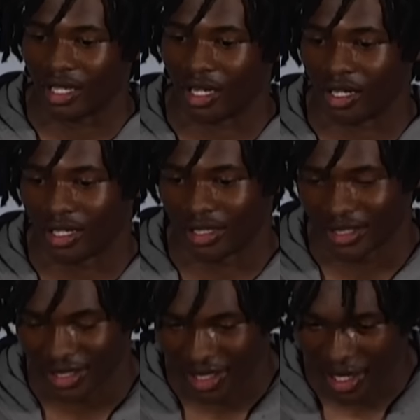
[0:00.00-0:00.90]
I
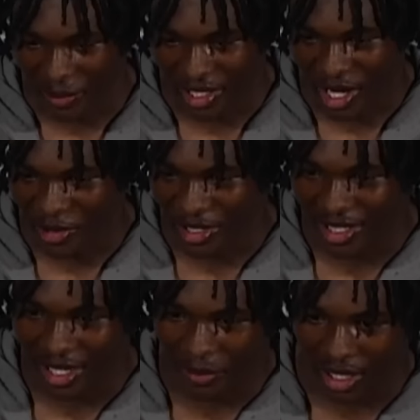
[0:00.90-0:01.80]
mean, not
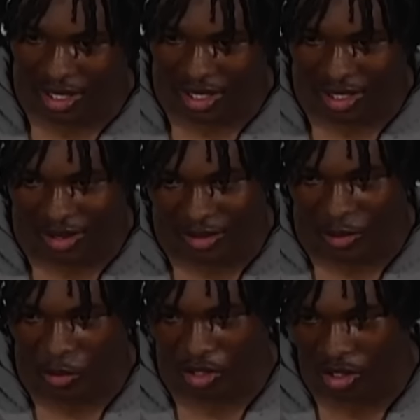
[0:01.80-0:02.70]
really. I mean, I just
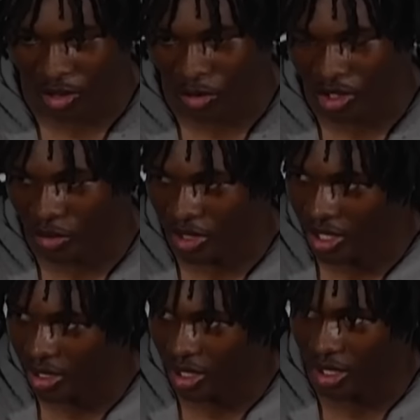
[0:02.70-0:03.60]
went on with the
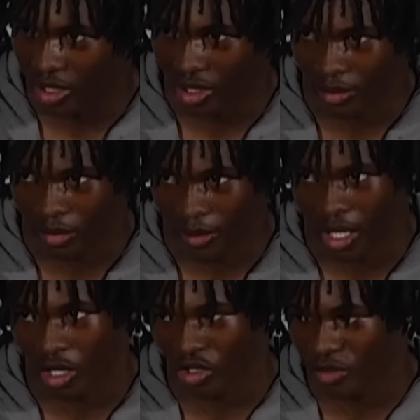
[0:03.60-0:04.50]
week. I mean, my
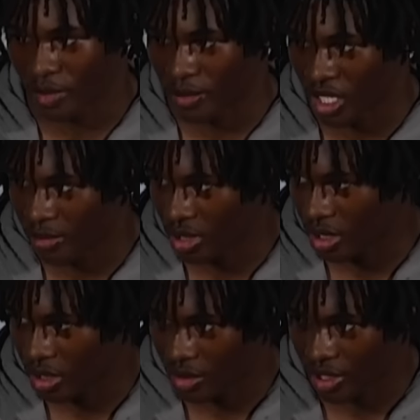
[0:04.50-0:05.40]
coaches prepared
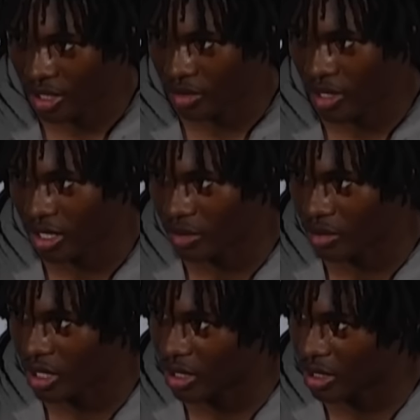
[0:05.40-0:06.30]
me great throughout the
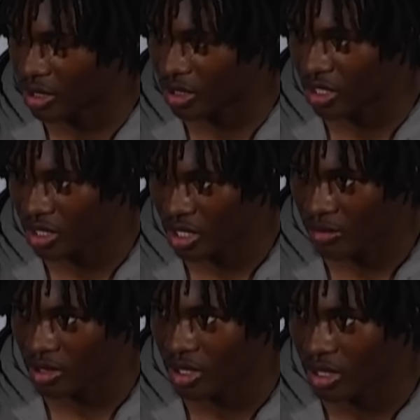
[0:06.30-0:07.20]
week and just
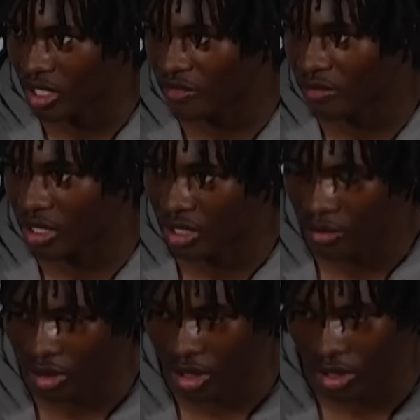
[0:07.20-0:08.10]
scheming things up for me to get the
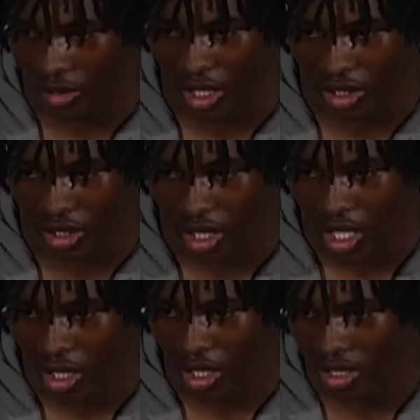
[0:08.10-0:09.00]
ball. So I just
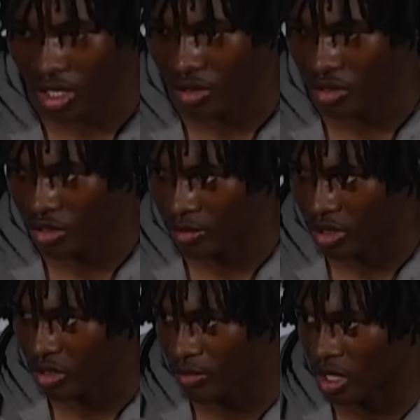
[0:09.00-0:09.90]
can't say it was only on me, it
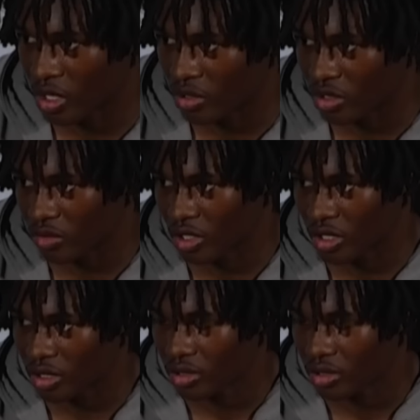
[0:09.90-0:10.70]
was on my coaches as well.